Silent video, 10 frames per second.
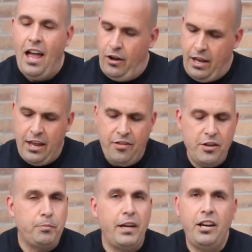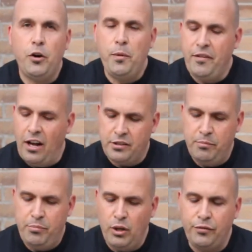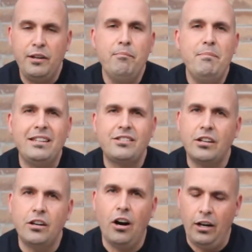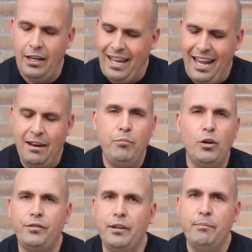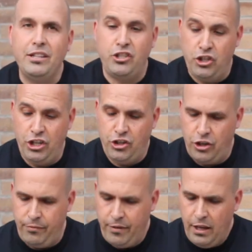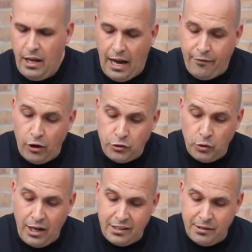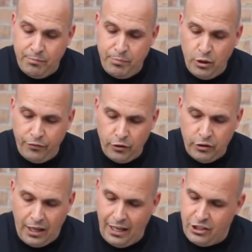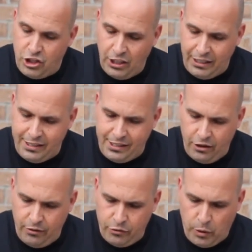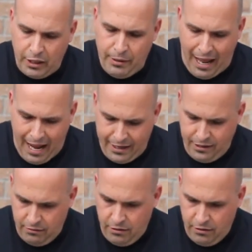Okay, in this plate here, we've got some beautifully minced garlic and beautifully minced ginger. I've also got some beautiful chilies here, so I'm going to add.